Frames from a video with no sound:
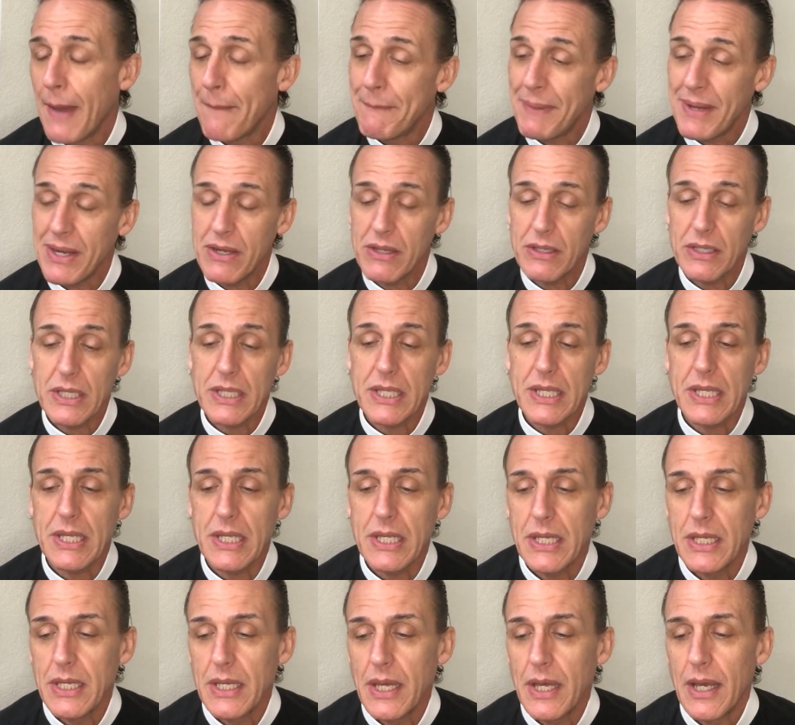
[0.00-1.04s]
Apparently,
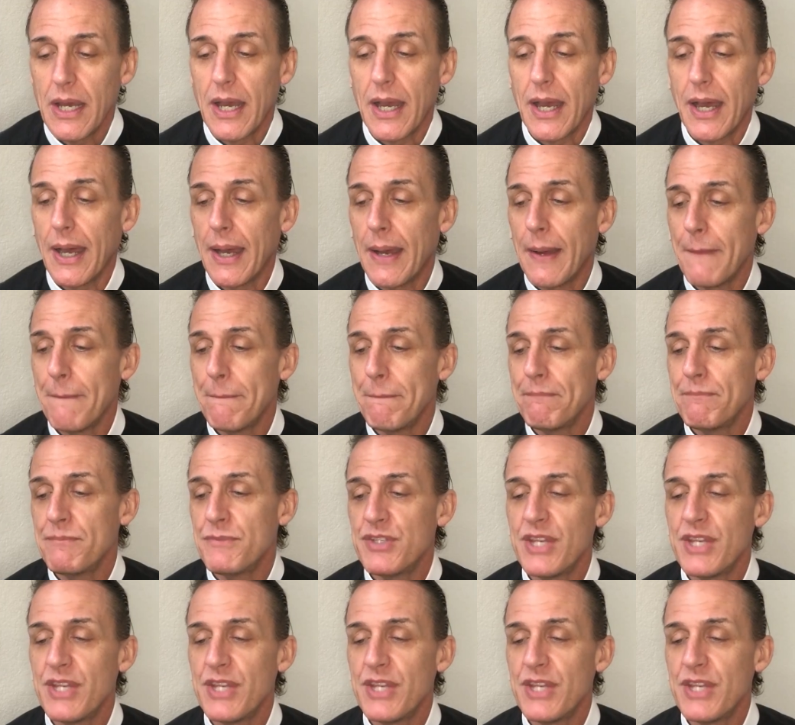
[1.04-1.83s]
um,